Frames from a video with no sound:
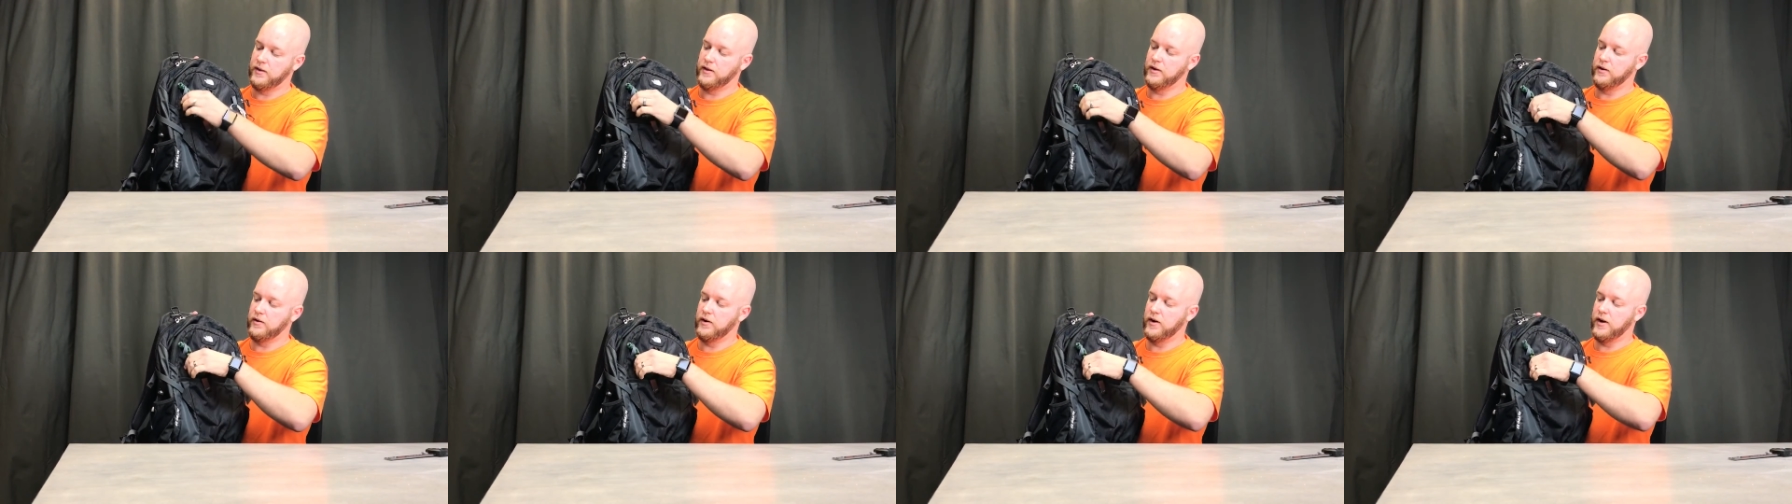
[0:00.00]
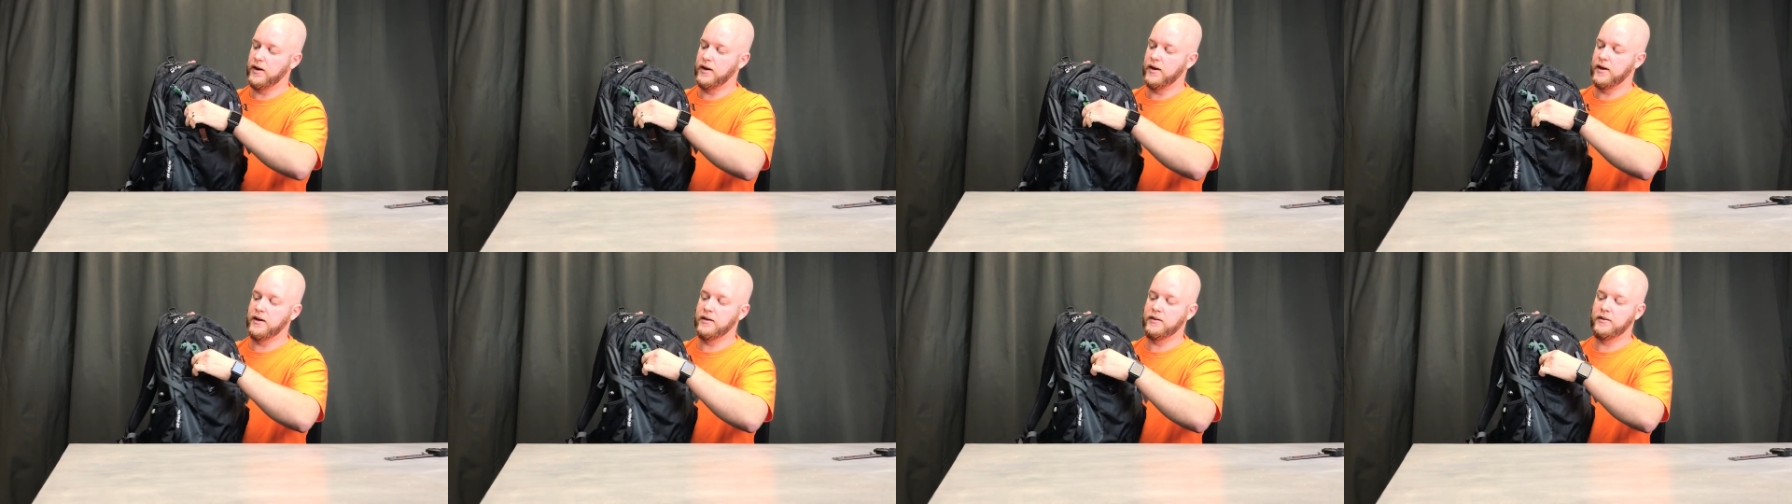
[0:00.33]
thing will
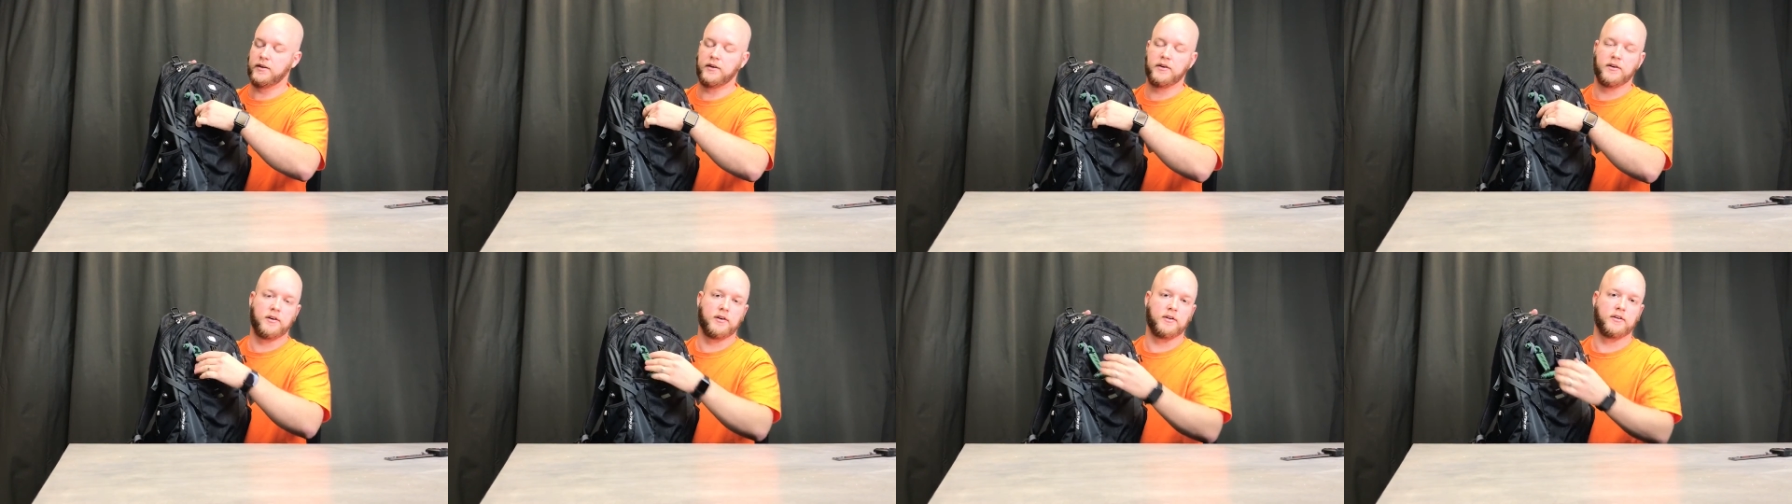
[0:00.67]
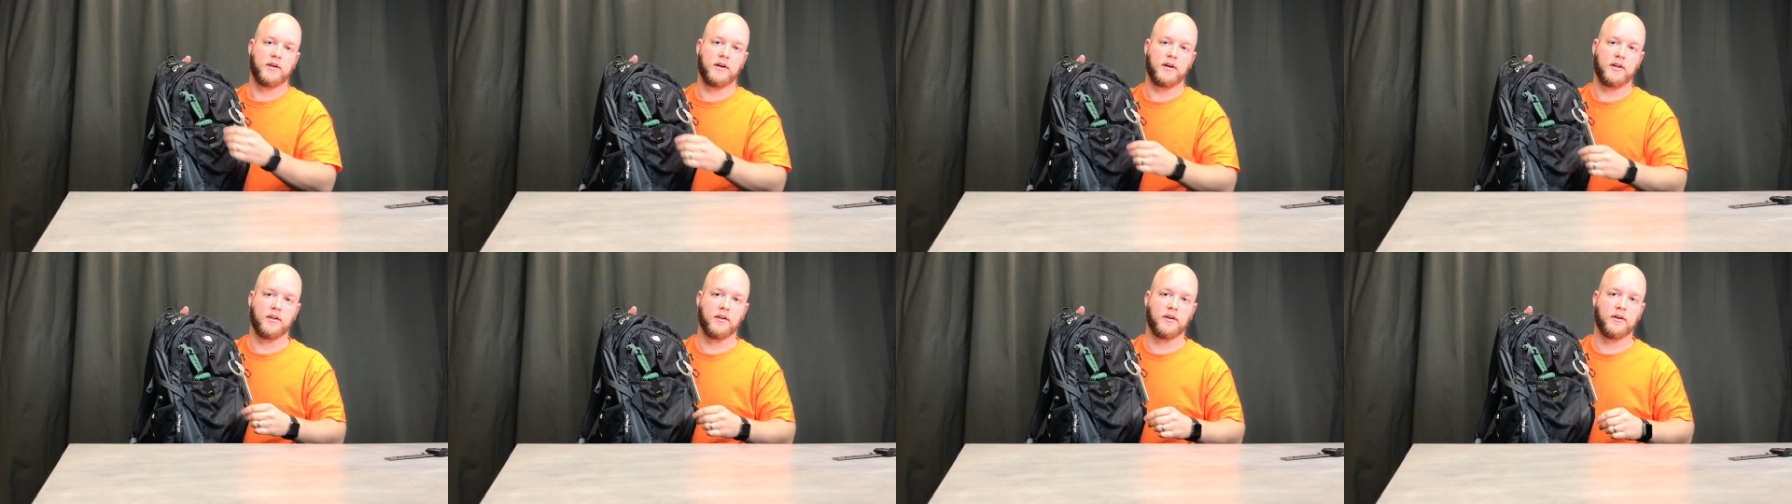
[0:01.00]
hang out there all
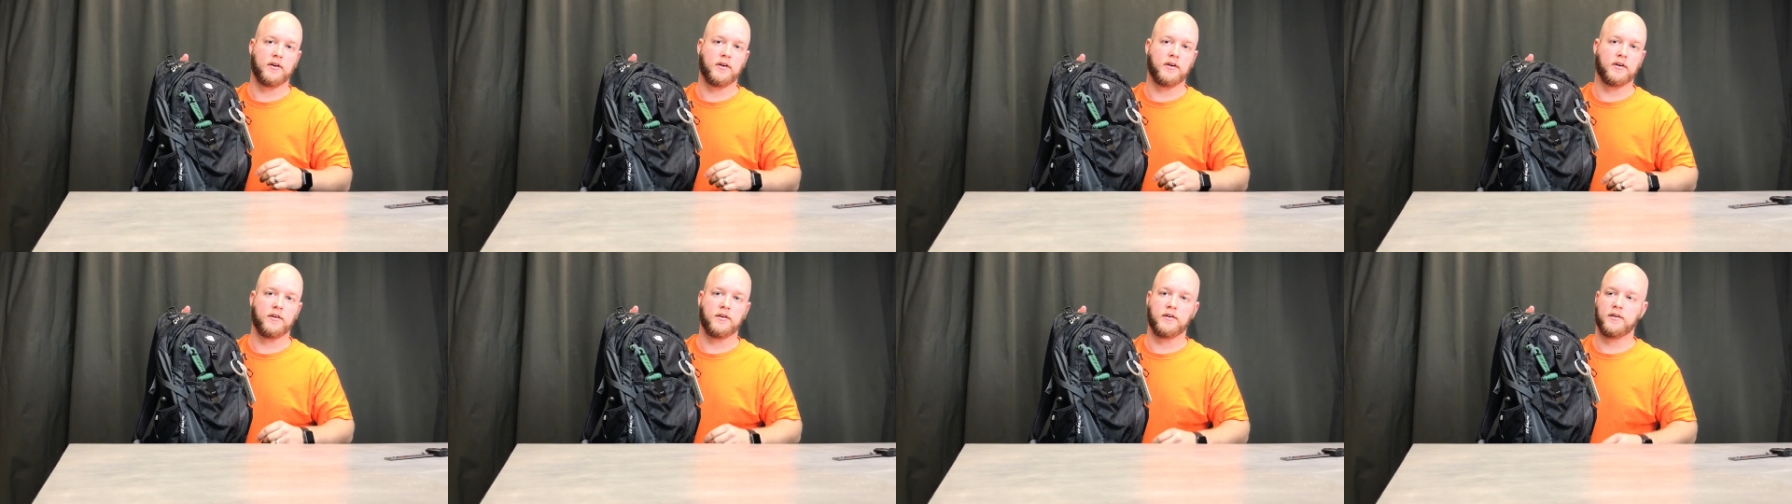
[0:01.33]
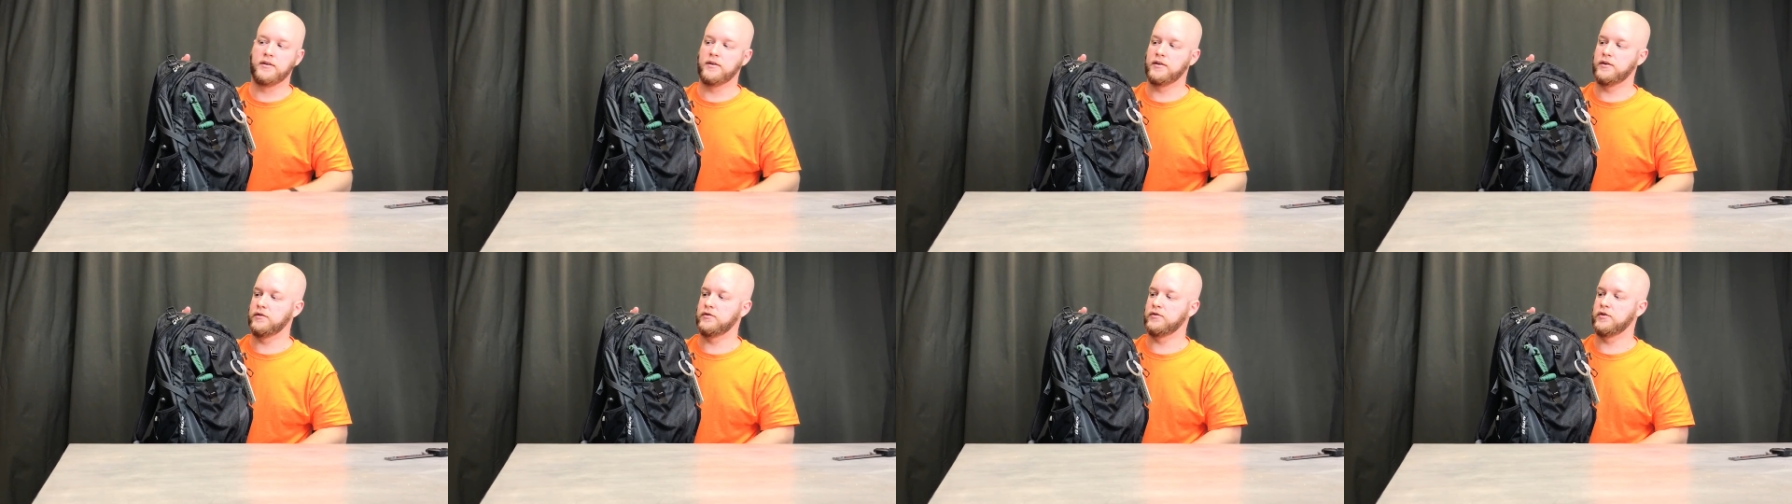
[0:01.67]
day long.
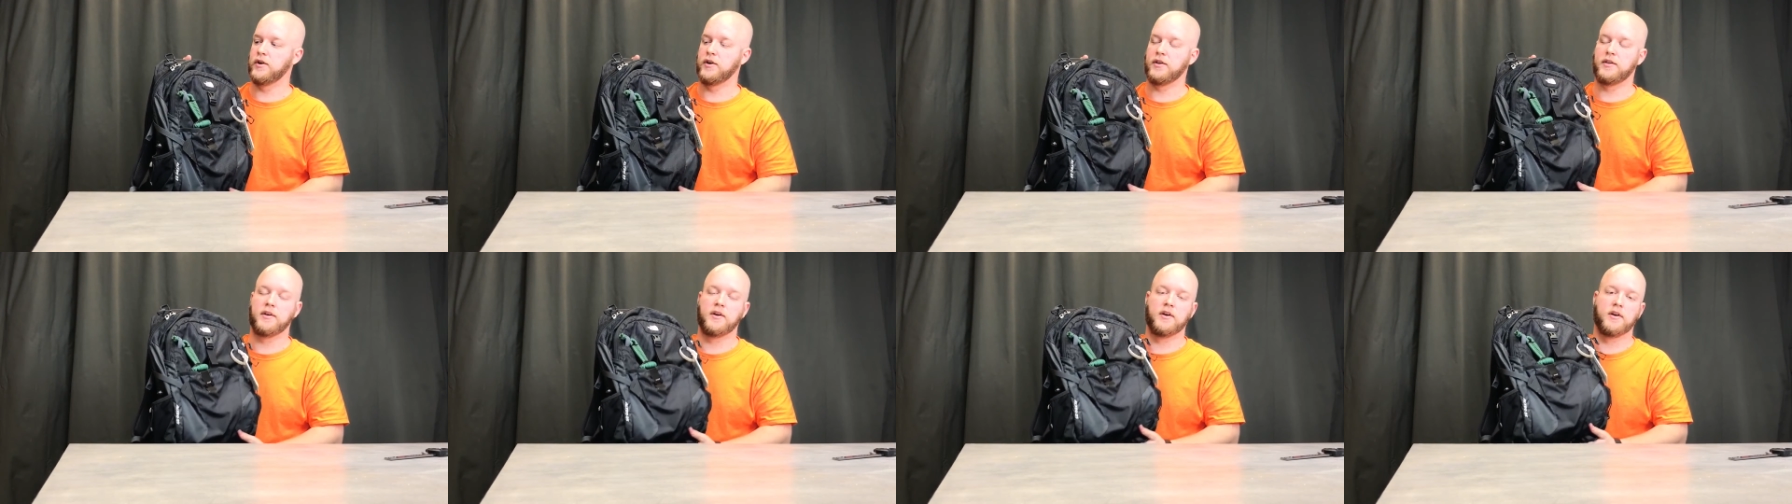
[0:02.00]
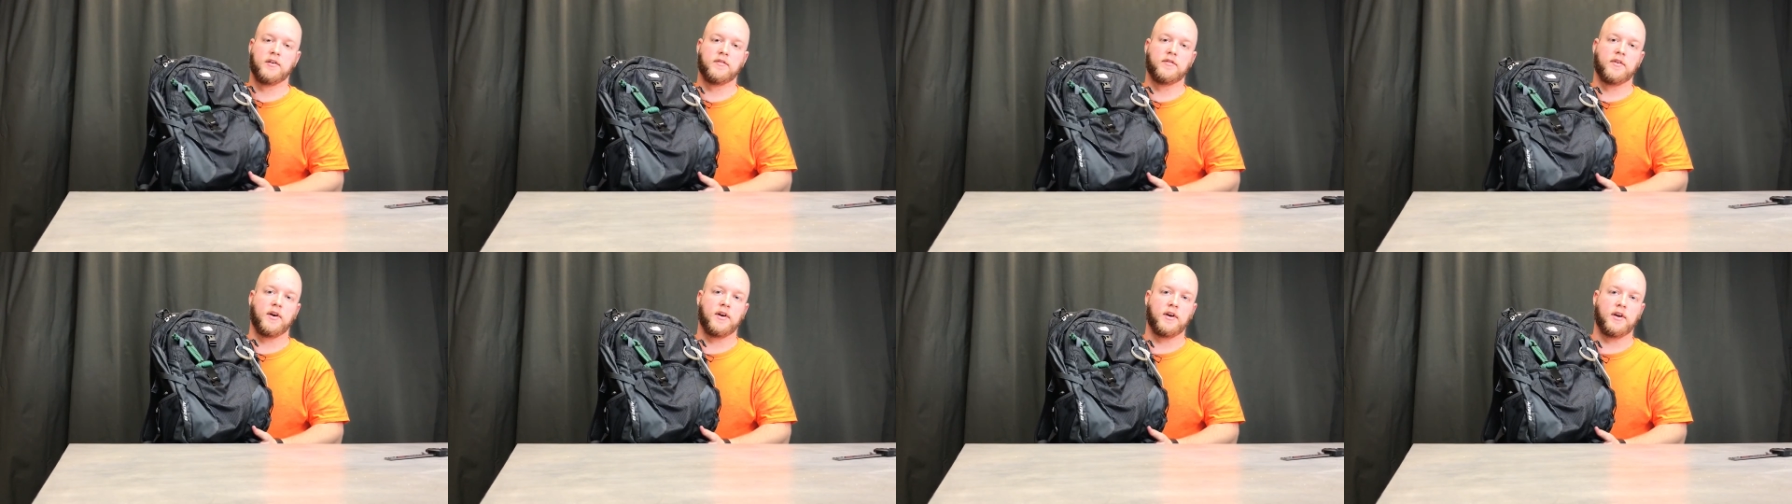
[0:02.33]
It's right
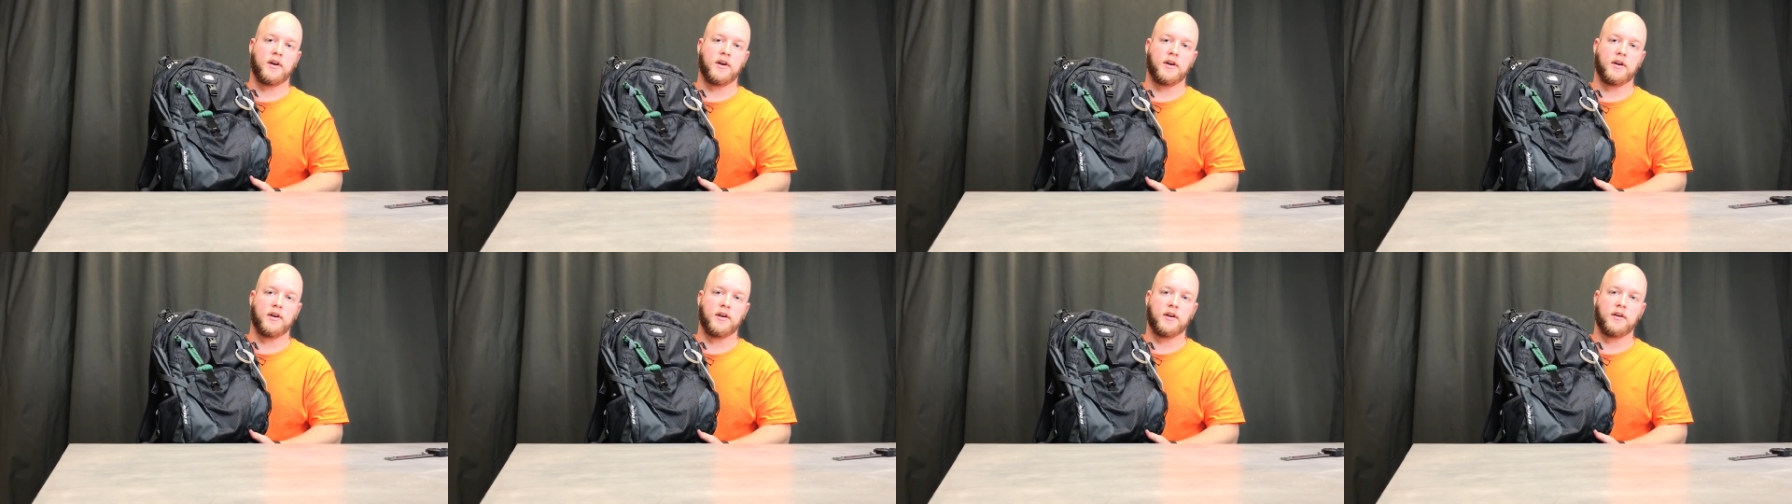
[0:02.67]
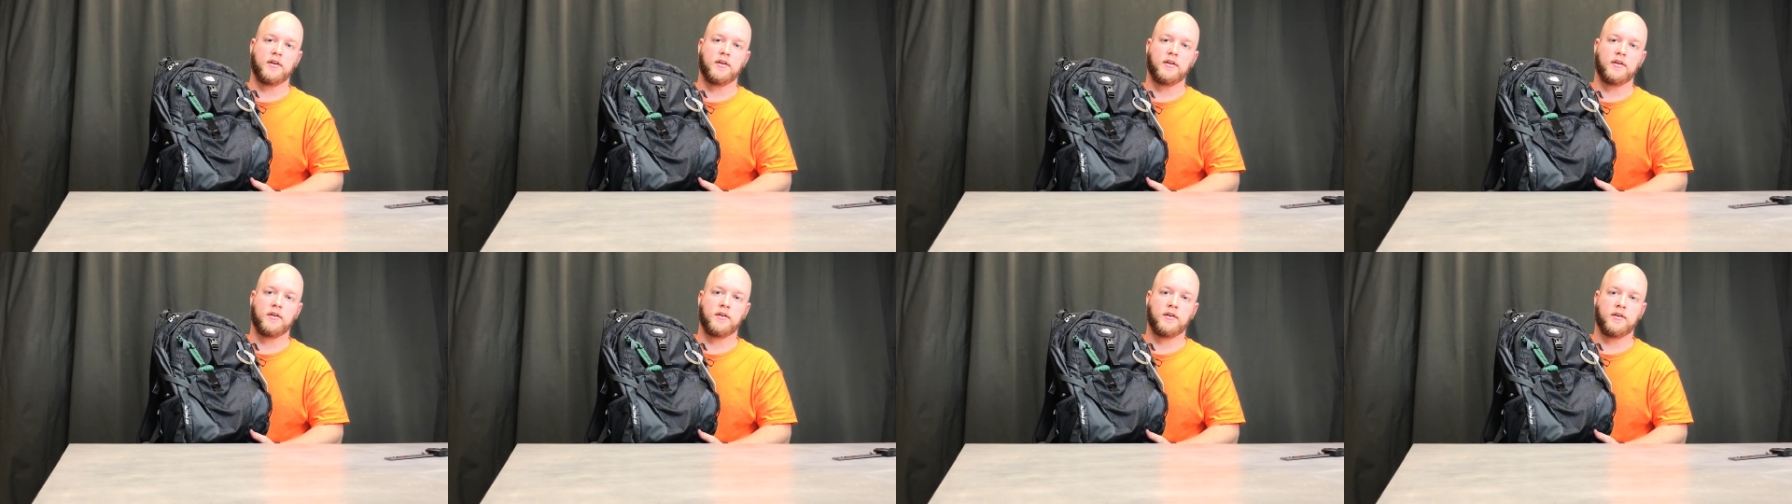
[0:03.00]
there if I need it.